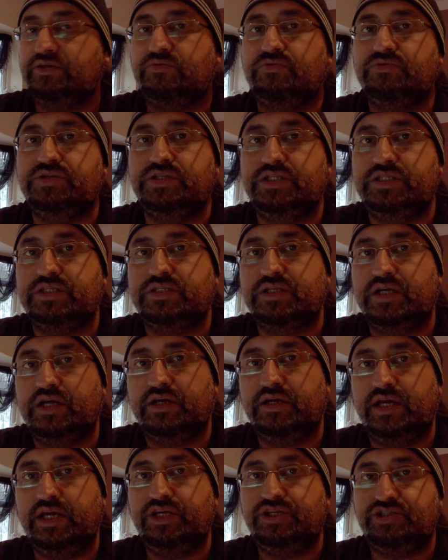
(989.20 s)
causes
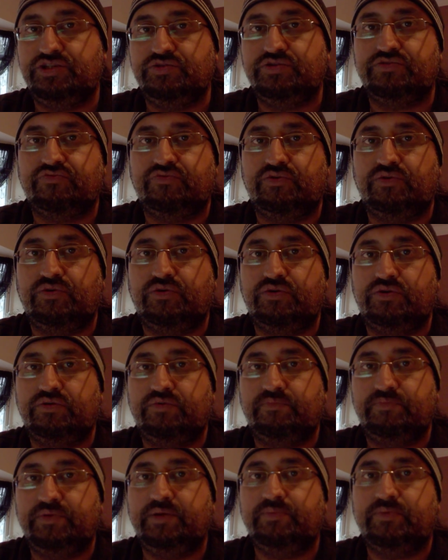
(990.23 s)
issues for
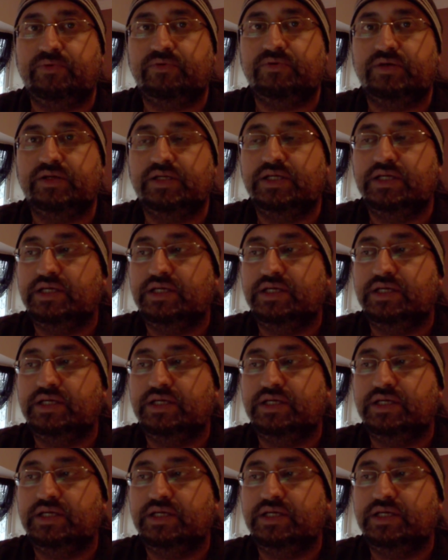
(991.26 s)
people.